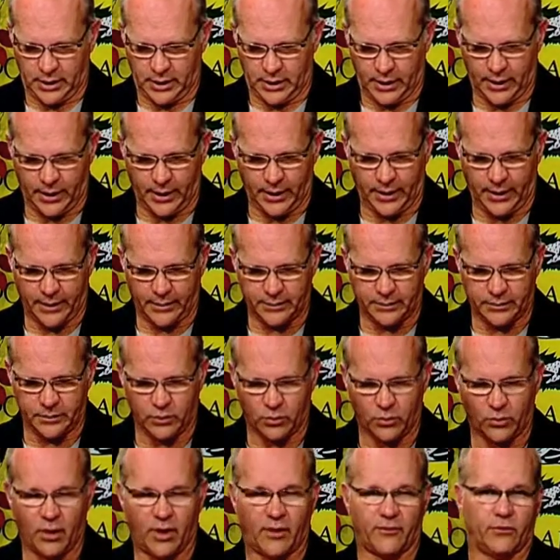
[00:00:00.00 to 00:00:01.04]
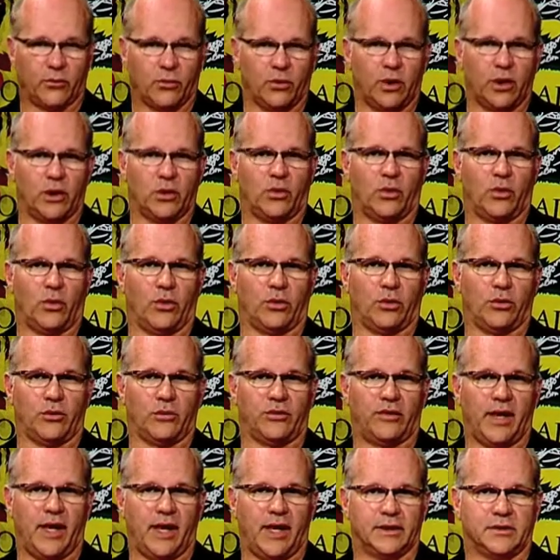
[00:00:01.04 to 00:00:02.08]
And the referee
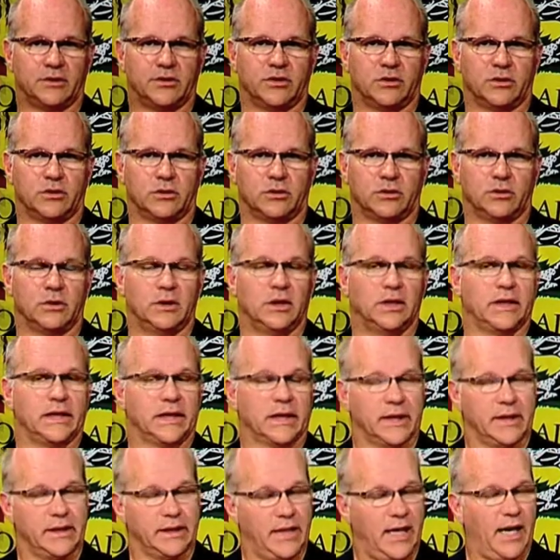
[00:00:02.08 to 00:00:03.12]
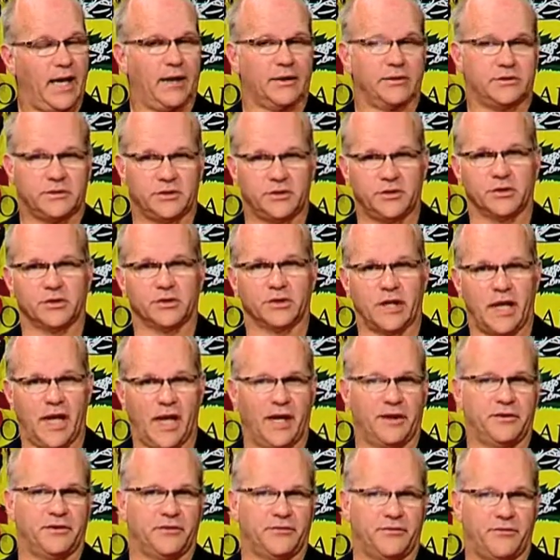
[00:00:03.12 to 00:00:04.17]
ordered that Jill, yeah, Jill
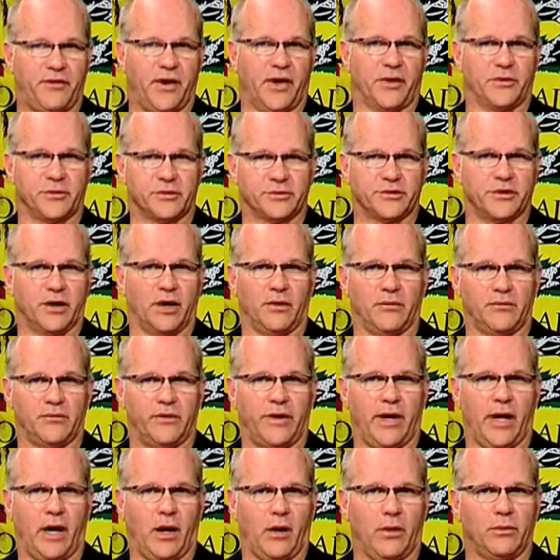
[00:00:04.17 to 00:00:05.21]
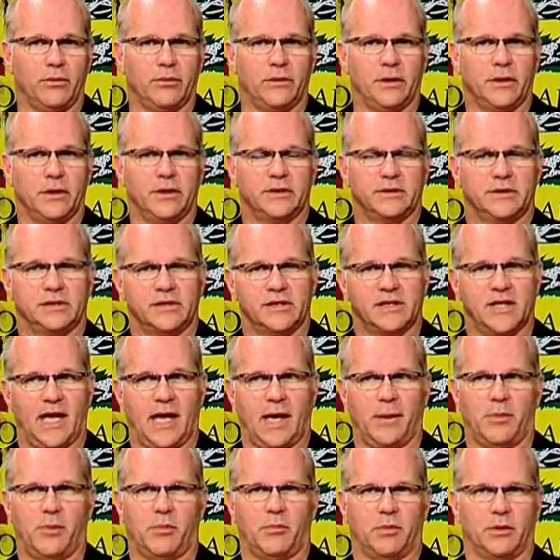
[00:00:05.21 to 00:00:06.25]
can defend herself now. She's
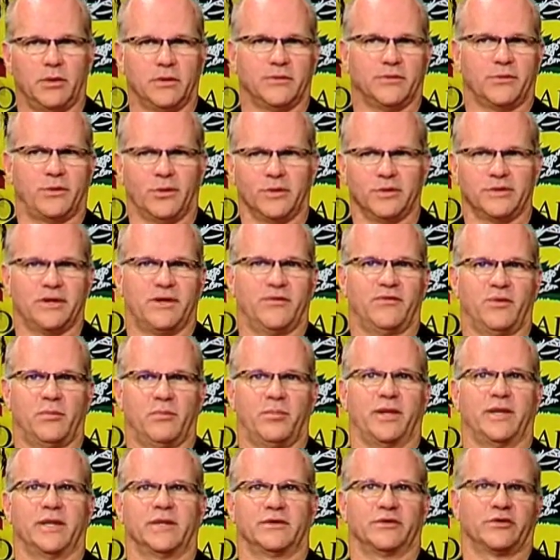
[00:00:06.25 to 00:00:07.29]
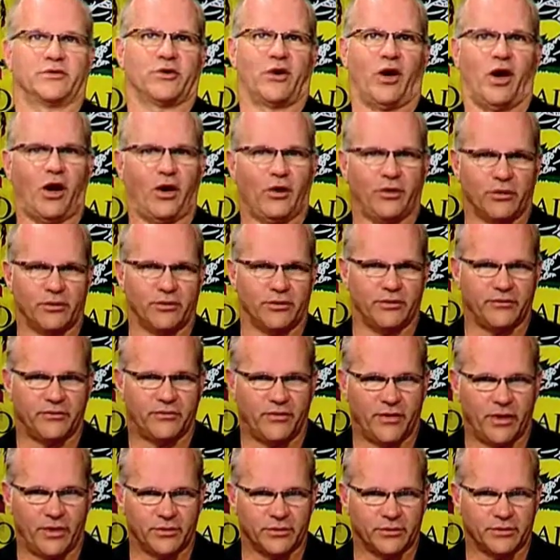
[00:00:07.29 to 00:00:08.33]
capable. Of course, everybody saw her
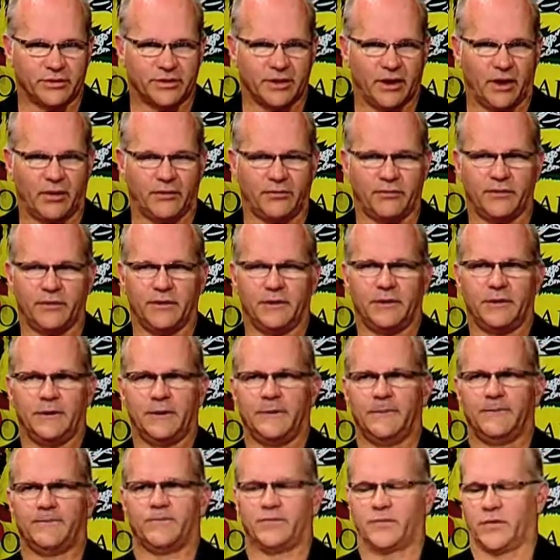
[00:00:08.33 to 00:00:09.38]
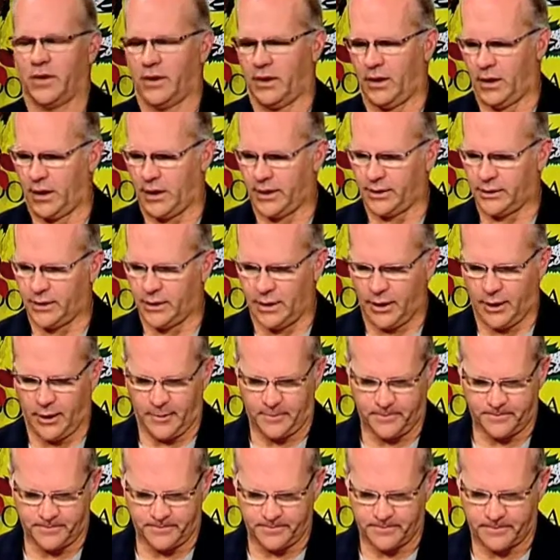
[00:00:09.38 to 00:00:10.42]
defend herself on
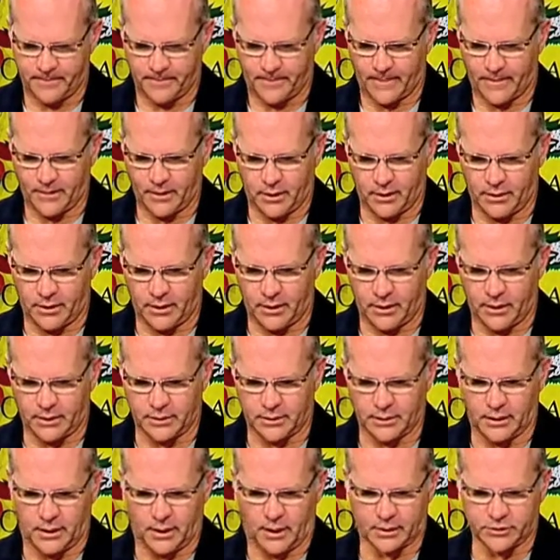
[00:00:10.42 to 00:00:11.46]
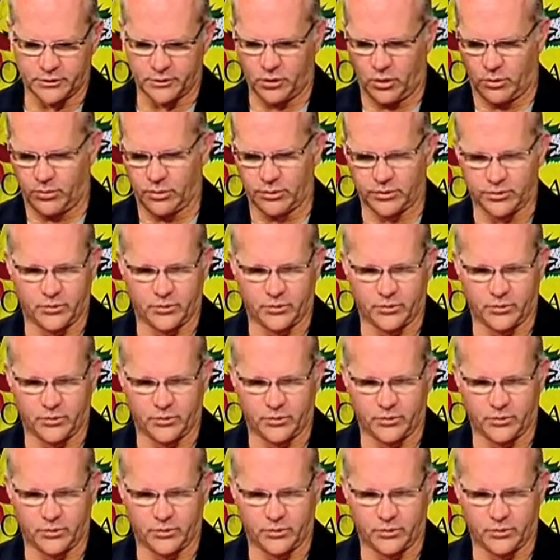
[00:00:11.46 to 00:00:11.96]
um, uh, October